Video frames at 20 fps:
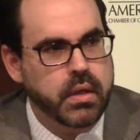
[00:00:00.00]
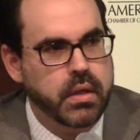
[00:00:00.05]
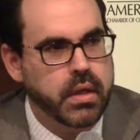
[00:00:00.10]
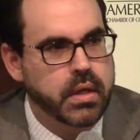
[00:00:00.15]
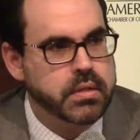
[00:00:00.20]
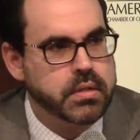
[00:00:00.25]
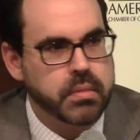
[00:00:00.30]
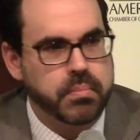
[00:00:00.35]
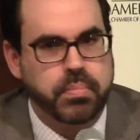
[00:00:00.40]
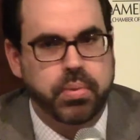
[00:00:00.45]

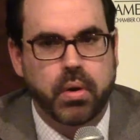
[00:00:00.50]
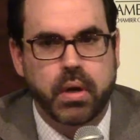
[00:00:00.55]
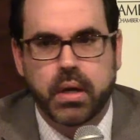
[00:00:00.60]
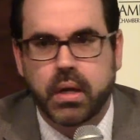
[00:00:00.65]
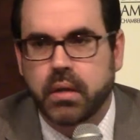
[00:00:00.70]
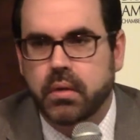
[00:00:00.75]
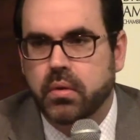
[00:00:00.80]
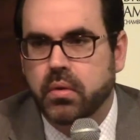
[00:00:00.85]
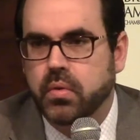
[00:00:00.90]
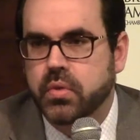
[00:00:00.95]
it's a
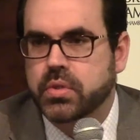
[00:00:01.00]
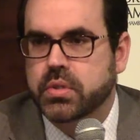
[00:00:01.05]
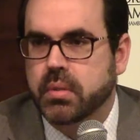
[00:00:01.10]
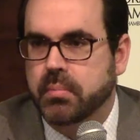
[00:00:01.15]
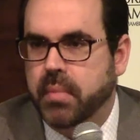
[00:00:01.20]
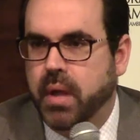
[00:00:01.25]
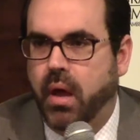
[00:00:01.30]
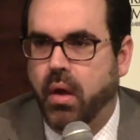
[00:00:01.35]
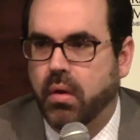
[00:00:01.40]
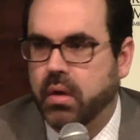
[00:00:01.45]
pretty loose
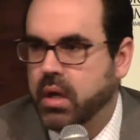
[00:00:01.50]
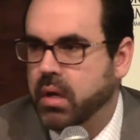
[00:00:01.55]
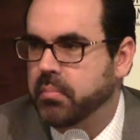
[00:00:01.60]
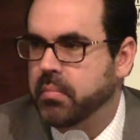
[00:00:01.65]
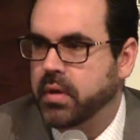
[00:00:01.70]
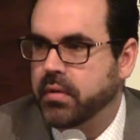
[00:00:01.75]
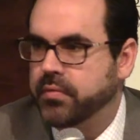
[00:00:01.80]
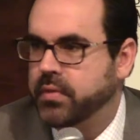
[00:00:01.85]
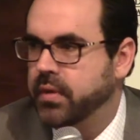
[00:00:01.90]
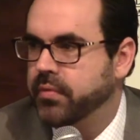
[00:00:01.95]

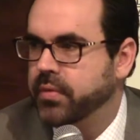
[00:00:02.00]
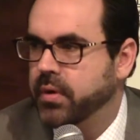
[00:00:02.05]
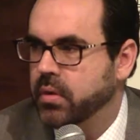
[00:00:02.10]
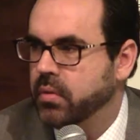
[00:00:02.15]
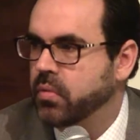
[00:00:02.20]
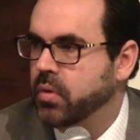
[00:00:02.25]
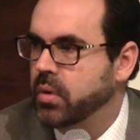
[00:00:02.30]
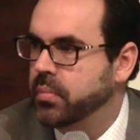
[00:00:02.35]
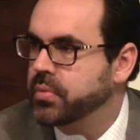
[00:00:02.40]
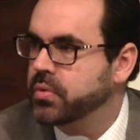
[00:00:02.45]
amalgam of different
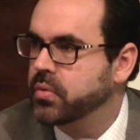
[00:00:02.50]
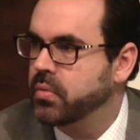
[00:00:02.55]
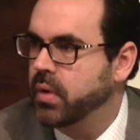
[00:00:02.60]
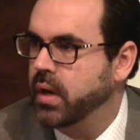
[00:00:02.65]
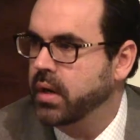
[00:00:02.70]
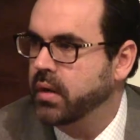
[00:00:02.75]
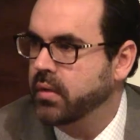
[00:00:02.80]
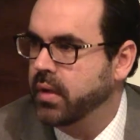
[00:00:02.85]
groups, right?